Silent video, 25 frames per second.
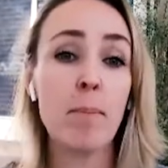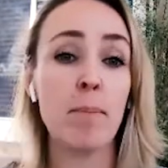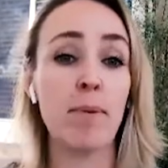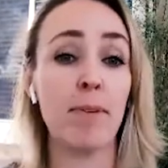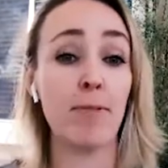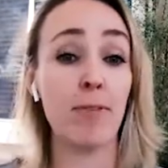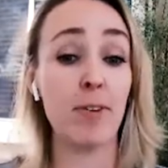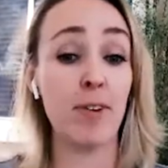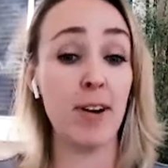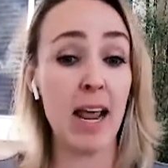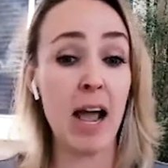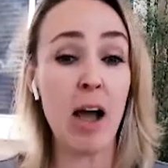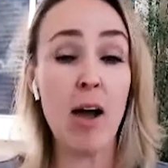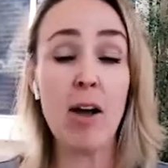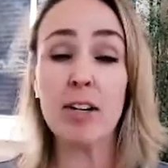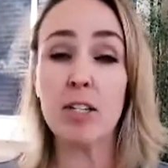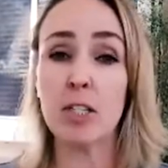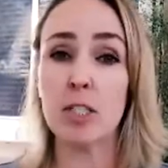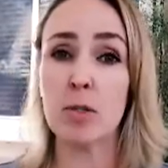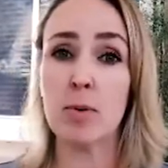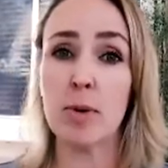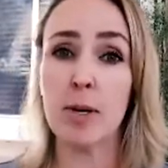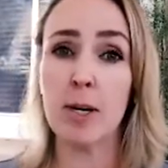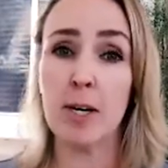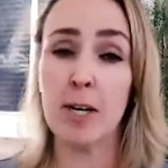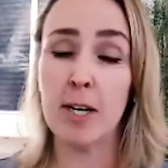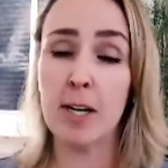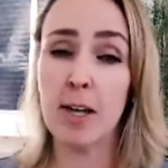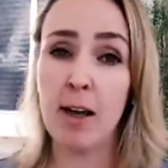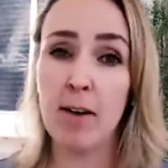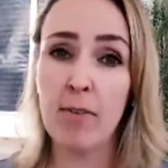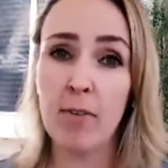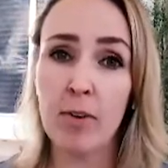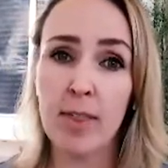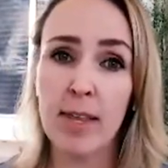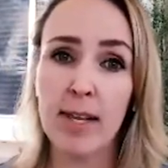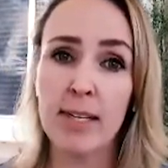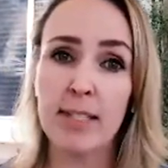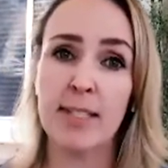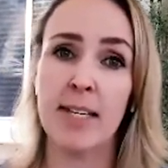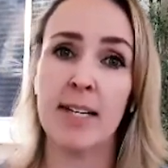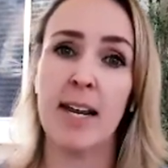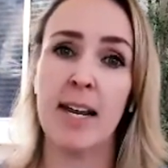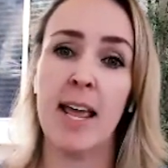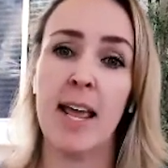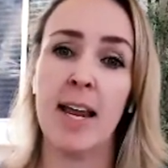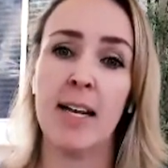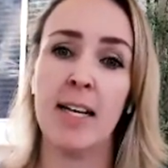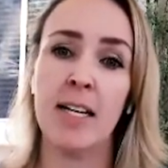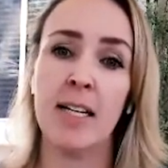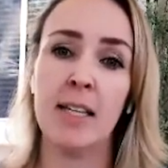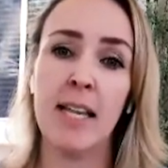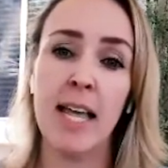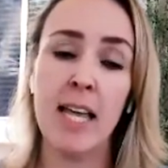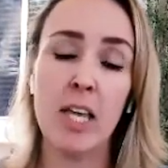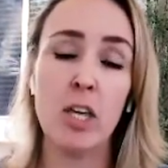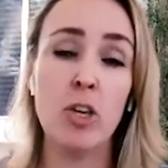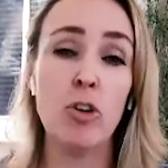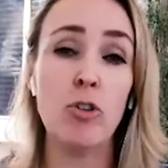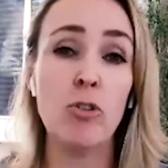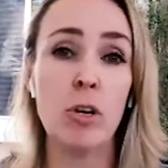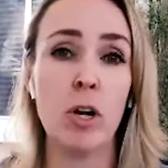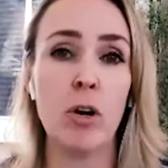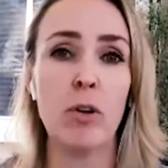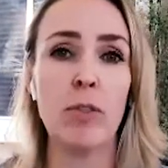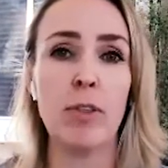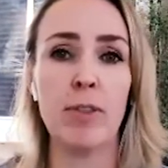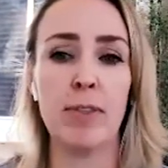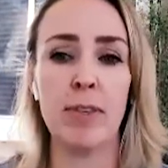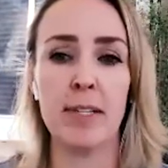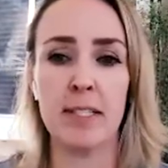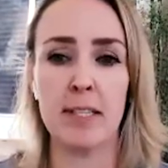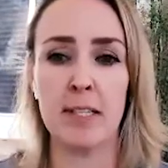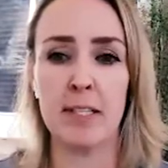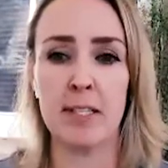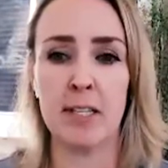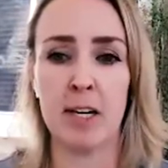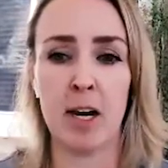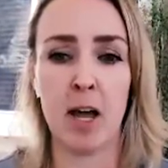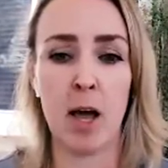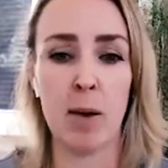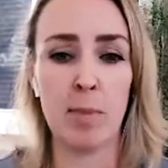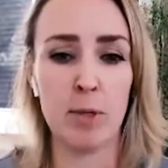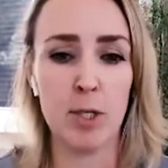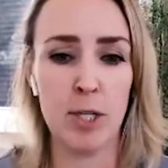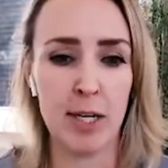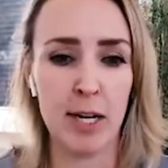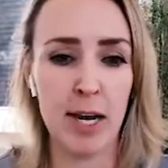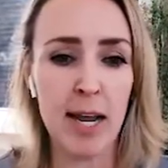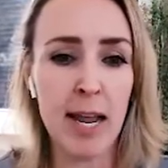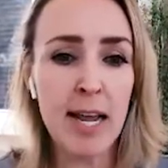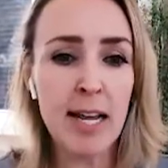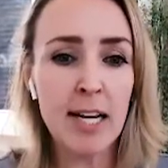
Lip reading: But for now, I just wanted to cover this and let you know that this is an option.